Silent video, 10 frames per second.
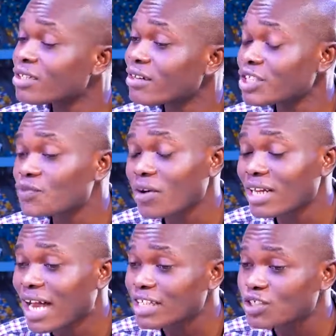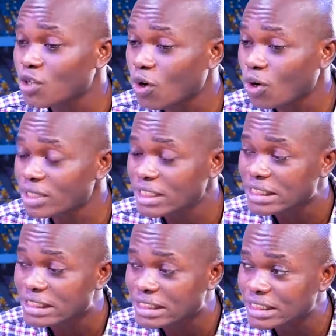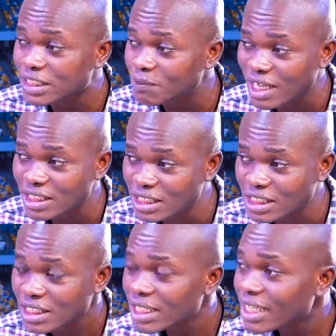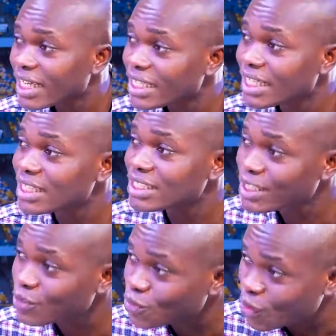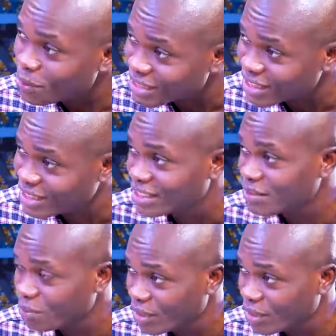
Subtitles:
Rashford had scored in 6 matches against the top 6